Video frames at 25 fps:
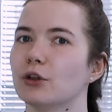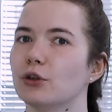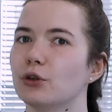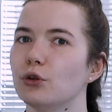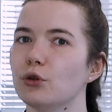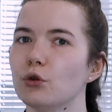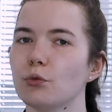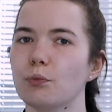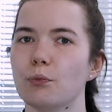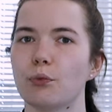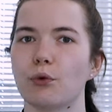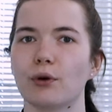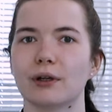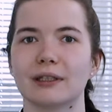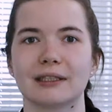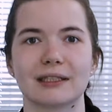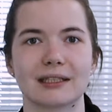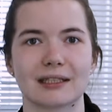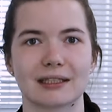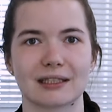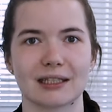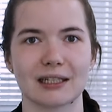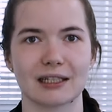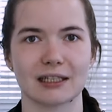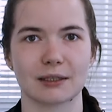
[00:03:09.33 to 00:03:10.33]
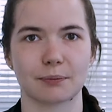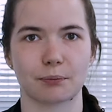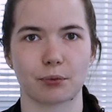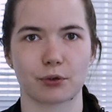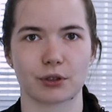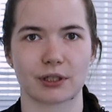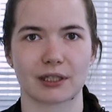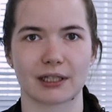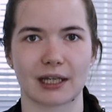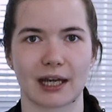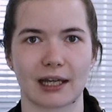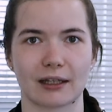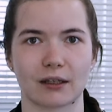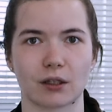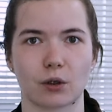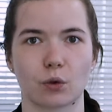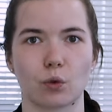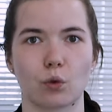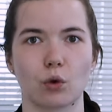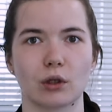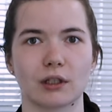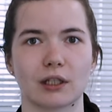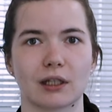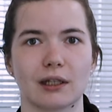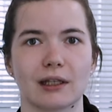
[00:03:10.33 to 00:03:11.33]
2.6%
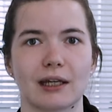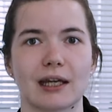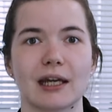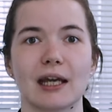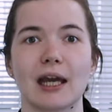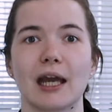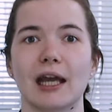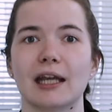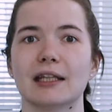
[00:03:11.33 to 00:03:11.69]
quarterly